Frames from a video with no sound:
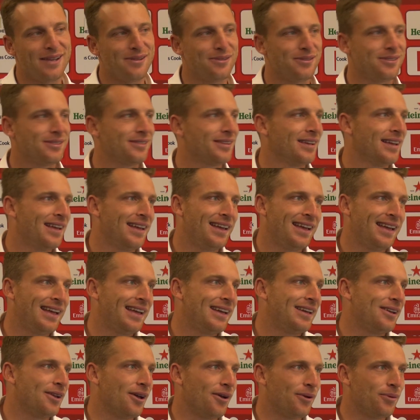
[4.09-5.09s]
It's,
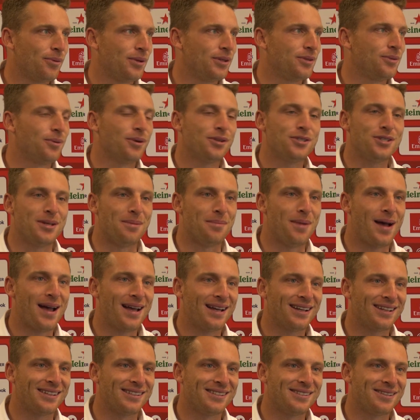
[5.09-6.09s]
you know, when you watch it
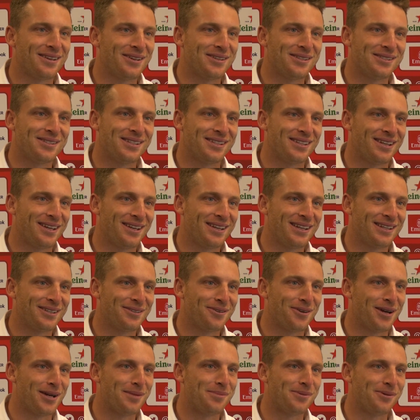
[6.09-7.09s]
back and say it's an
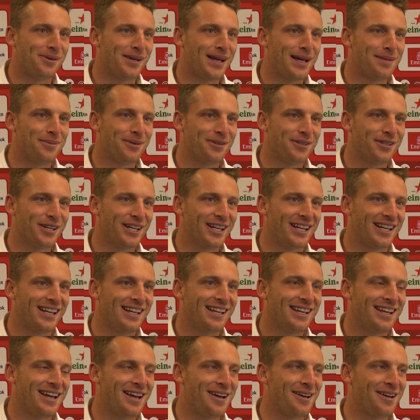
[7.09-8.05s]
incredible game of cricket.